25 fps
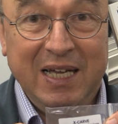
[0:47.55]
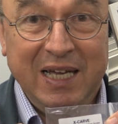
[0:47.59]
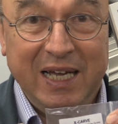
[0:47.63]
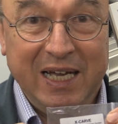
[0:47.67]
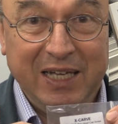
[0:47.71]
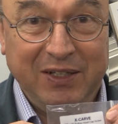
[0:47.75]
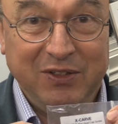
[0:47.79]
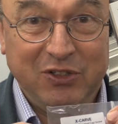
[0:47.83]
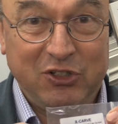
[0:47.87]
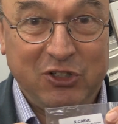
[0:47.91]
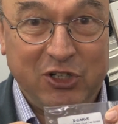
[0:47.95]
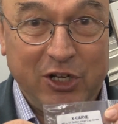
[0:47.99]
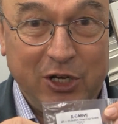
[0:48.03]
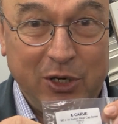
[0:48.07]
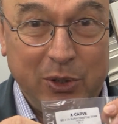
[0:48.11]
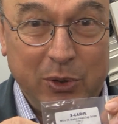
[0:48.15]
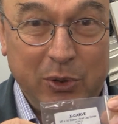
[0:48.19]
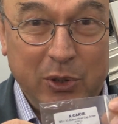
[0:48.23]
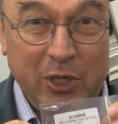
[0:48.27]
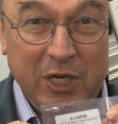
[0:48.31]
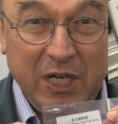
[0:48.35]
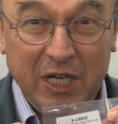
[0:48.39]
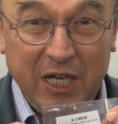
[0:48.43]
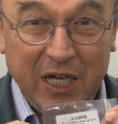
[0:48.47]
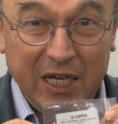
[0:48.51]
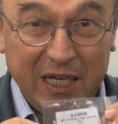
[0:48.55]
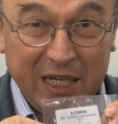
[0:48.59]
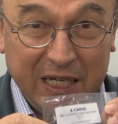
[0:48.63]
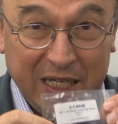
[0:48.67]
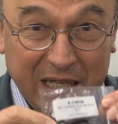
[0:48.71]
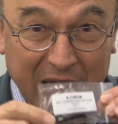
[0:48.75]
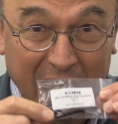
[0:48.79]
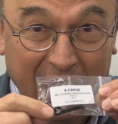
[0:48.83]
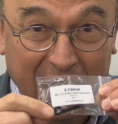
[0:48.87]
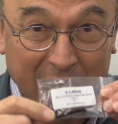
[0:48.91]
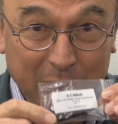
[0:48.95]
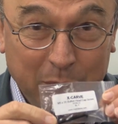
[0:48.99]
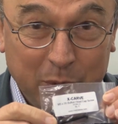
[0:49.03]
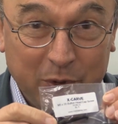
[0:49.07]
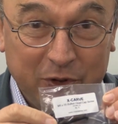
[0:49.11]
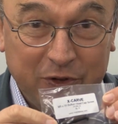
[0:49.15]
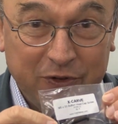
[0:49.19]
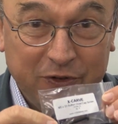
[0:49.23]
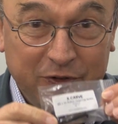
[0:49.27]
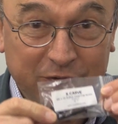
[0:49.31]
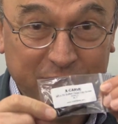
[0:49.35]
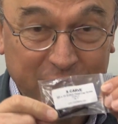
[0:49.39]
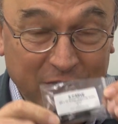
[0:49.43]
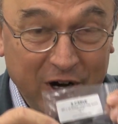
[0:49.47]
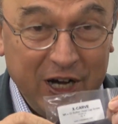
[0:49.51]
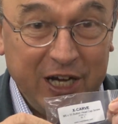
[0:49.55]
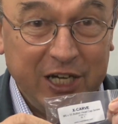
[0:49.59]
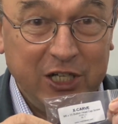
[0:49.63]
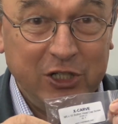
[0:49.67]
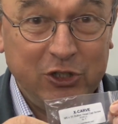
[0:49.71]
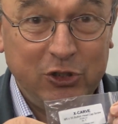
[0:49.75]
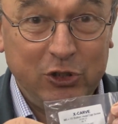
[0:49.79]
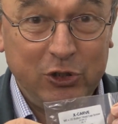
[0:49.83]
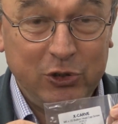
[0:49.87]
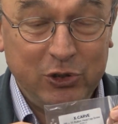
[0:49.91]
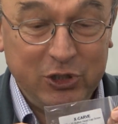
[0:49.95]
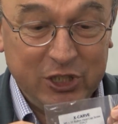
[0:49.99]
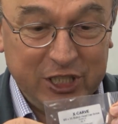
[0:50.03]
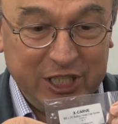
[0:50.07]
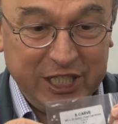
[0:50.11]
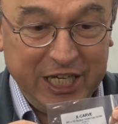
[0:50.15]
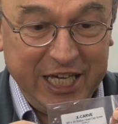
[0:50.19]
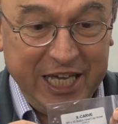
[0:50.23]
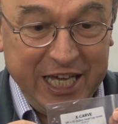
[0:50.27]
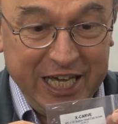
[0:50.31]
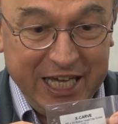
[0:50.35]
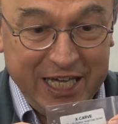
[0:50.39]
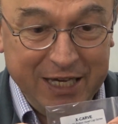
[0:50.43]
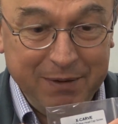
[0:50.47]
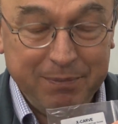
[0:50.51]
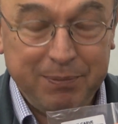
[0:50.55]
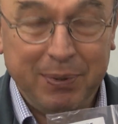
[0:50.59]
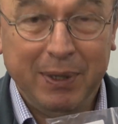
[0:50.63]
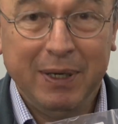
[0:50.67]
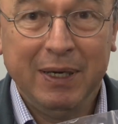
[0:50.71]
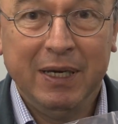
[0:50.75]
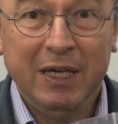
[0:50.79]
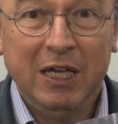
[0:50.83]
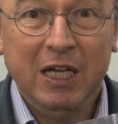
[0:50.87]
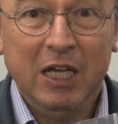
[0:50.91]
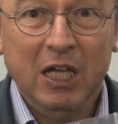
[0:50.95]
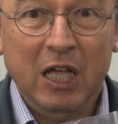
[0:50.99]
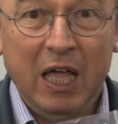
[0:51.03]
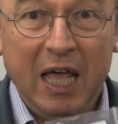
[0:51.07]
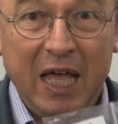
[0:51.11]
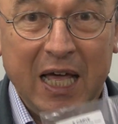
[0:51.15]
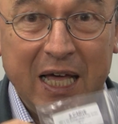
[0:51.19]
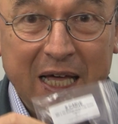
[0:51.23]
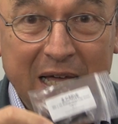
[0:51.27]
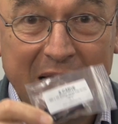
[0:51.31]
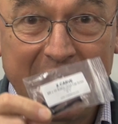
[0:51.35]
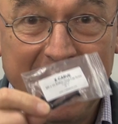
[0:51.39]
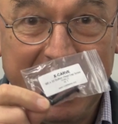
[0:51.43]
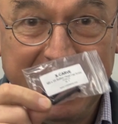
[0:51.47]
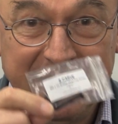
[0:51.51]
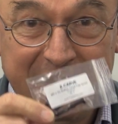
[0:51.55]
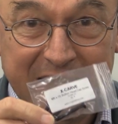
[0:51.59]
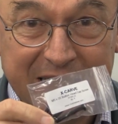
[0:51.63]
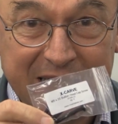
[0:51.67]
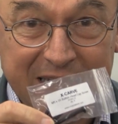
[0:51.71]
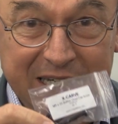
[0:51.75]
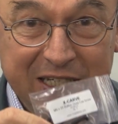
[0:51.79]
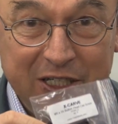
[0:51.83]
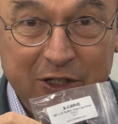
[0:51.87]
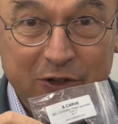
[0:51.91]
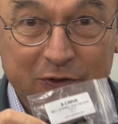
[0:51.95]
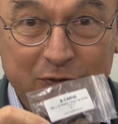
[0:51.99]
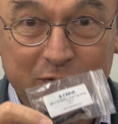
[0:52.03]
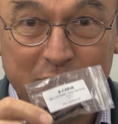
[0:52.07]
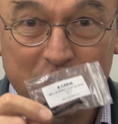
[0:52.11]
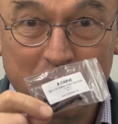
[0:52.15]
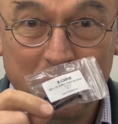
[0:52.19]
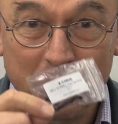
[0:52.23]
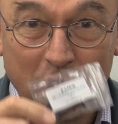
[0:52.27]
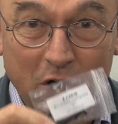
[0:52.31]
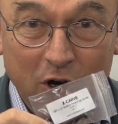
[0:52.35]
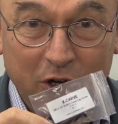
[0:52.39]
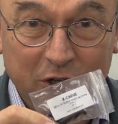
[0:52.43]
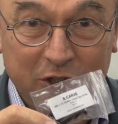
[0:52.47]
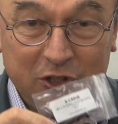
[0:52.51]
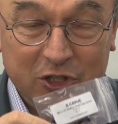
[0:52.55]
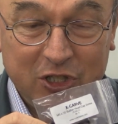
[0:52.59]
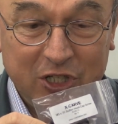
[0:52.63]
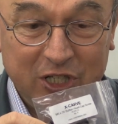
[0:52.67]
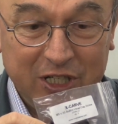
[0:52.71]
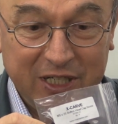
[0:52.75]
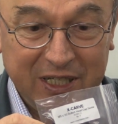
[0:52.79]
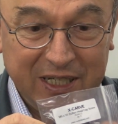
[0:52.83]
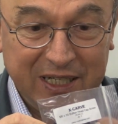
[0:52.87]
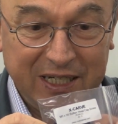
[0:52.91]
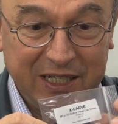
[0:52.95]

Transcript: And so I would advise you to keep anything you've not